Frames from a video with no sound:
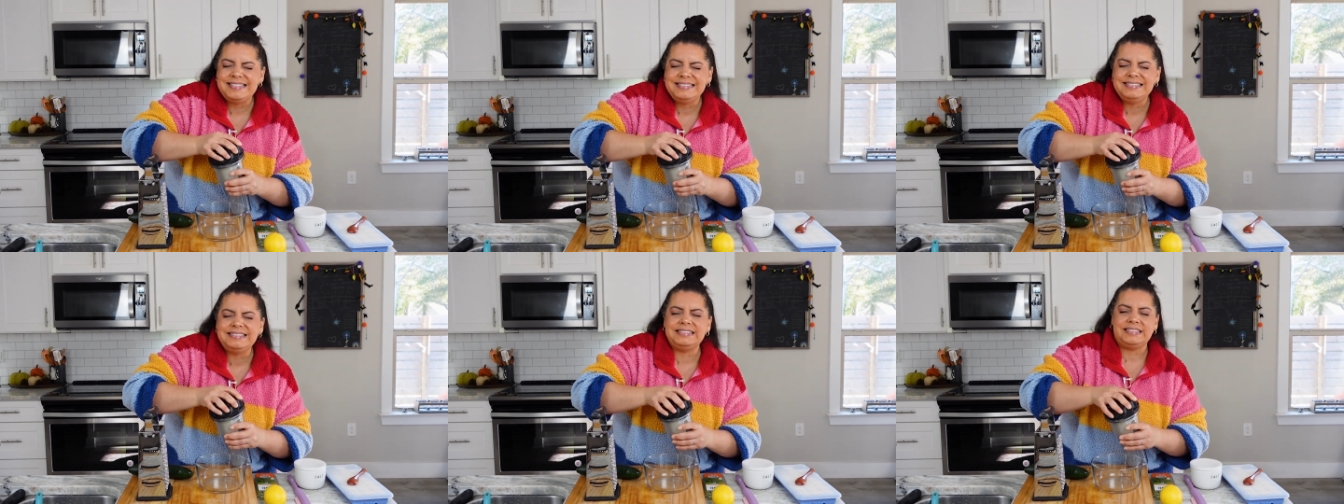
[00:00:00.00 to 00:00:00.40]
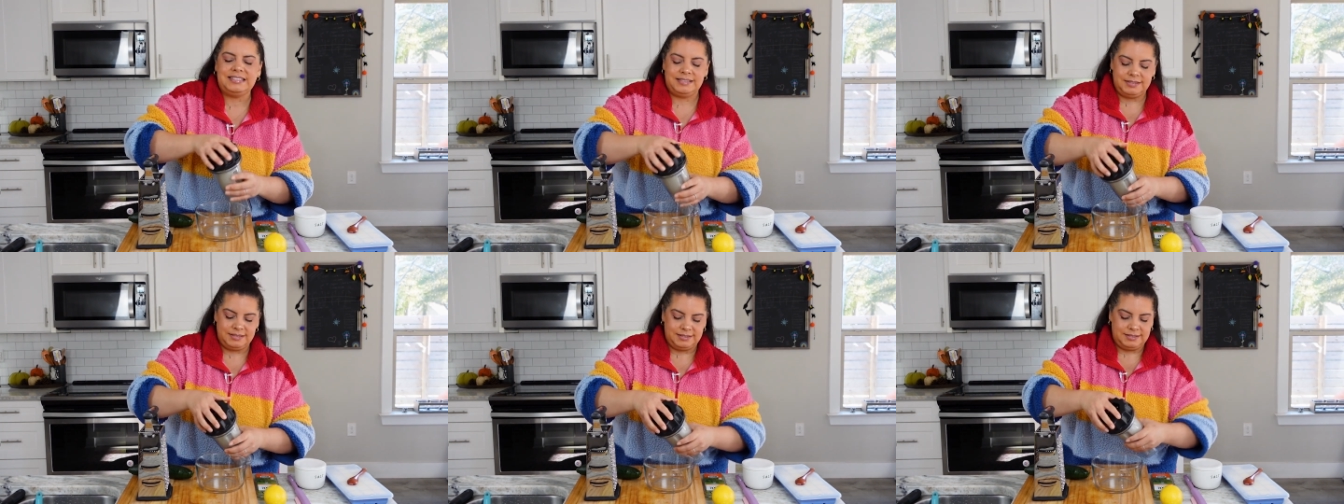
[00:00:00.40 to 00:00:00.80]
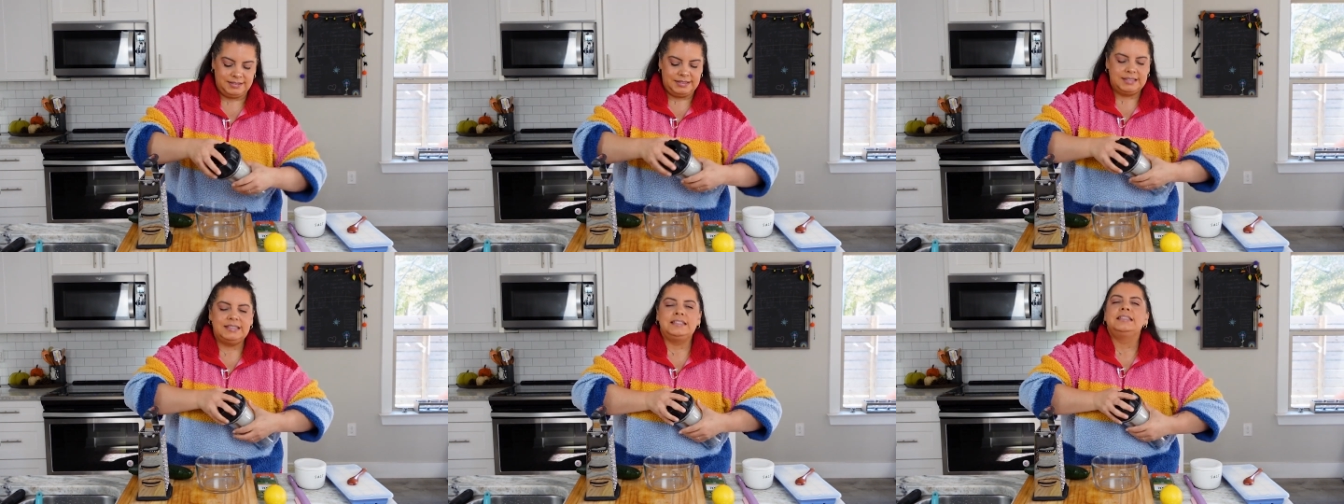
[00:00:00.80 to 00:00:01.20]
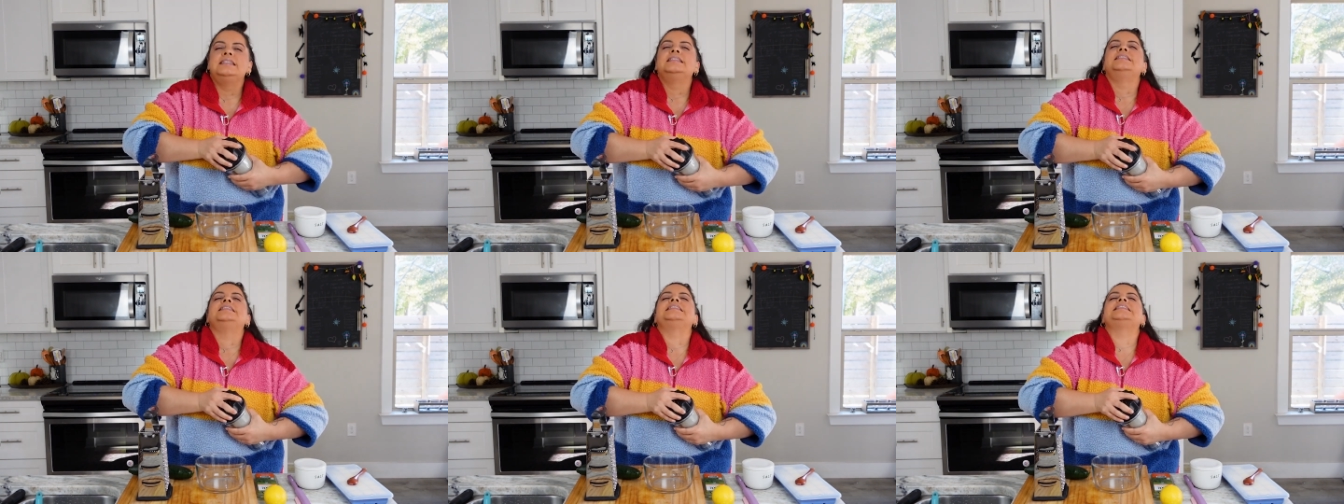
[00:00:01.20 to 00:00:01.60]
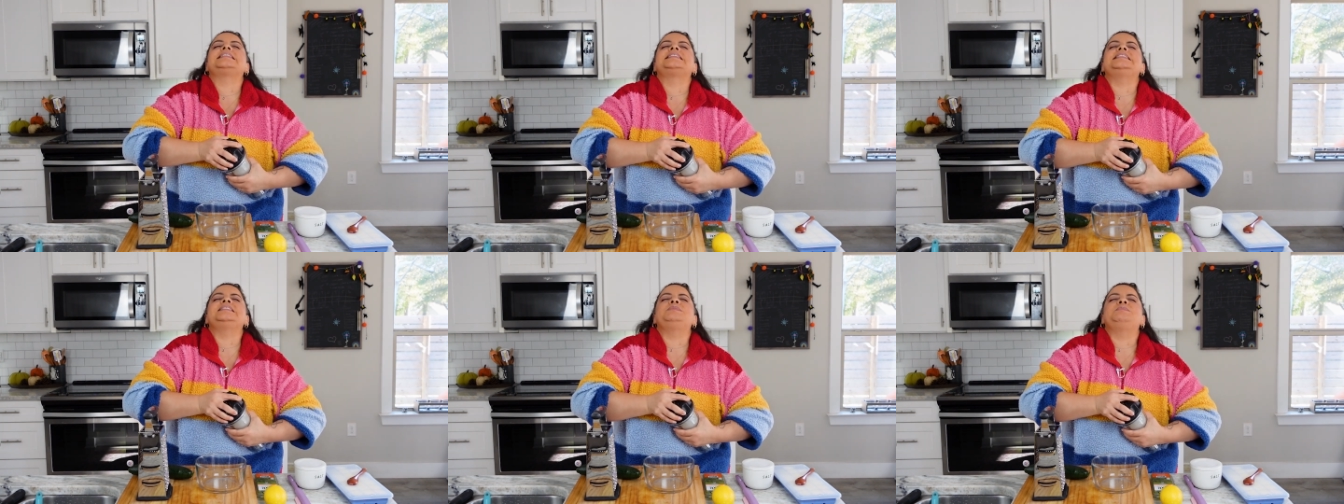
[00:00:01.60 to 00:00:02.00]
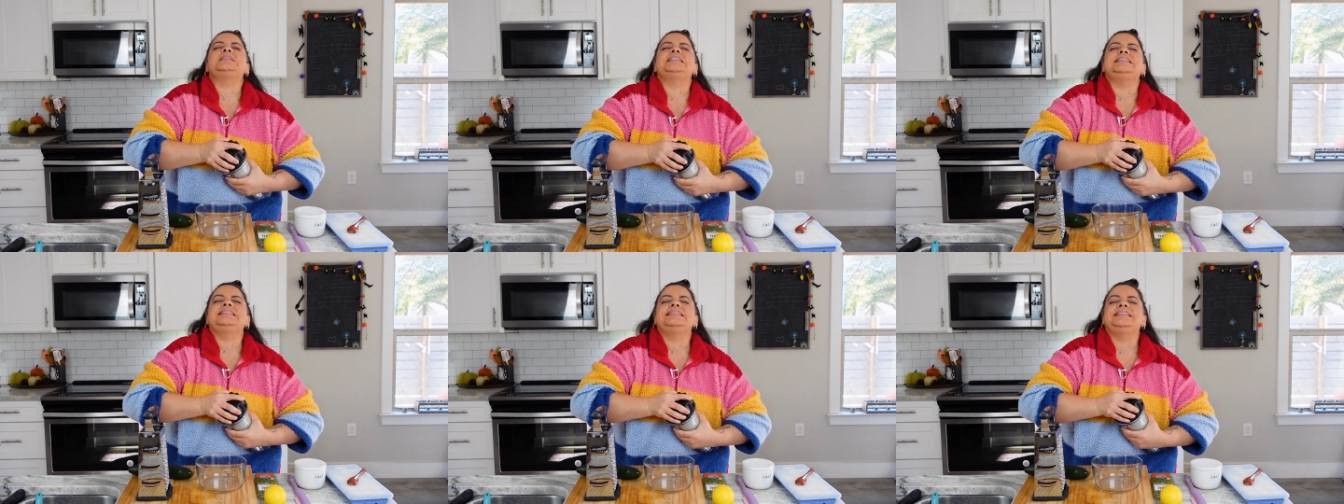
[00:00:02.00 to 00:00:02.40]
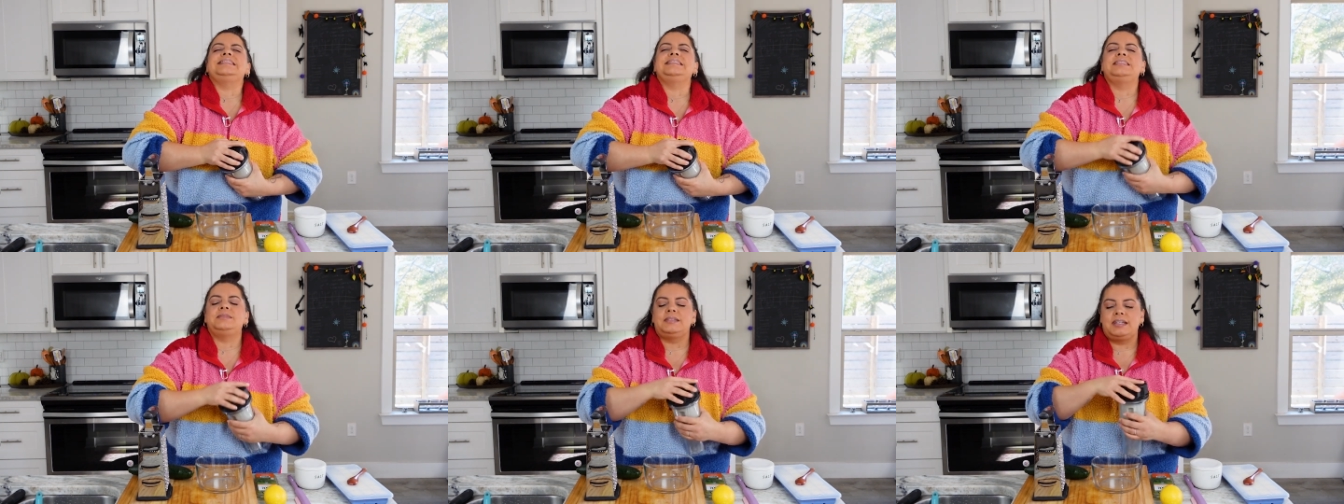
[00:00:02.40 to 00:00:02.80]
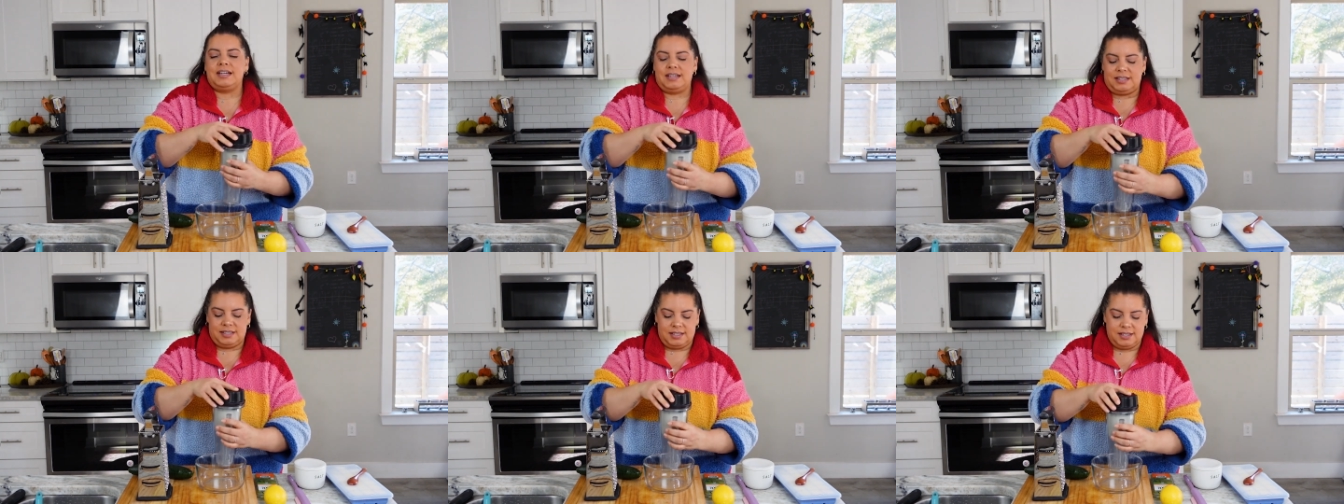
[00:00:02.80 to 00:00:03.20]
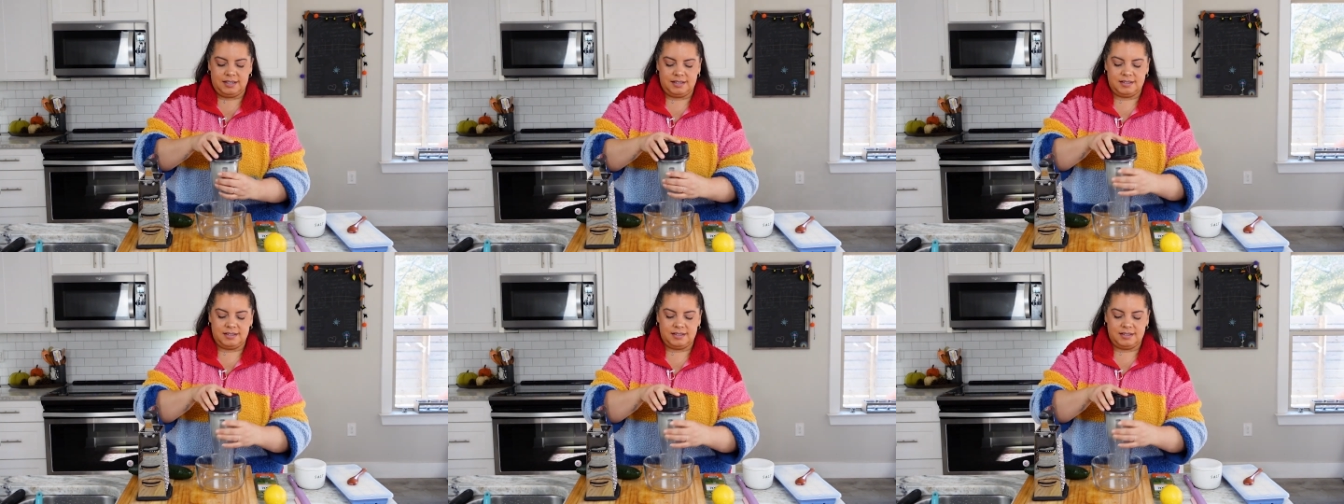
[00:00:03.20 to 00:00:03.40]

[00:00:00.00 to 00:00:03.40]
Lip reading: Ugh, I can't open it. Oh my gosh.